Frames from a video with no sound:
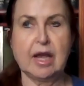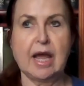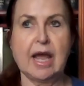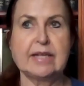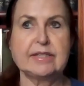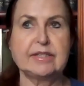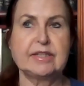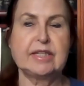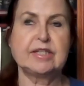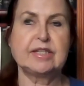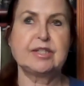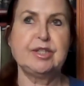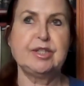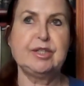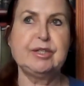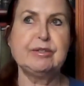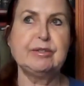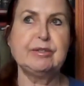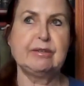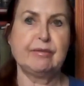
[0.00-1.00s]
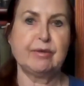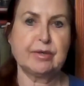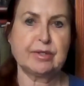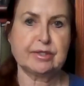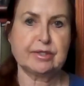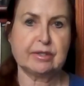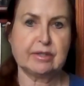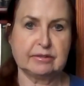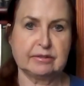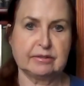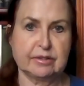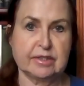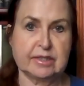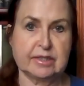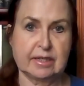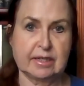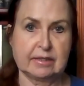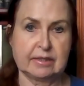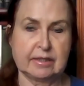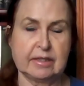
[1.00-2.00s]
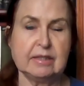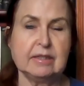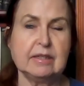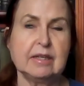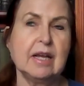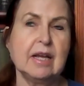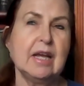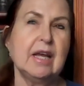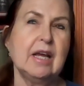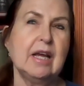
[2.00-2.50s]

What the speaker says: has this universal understanding.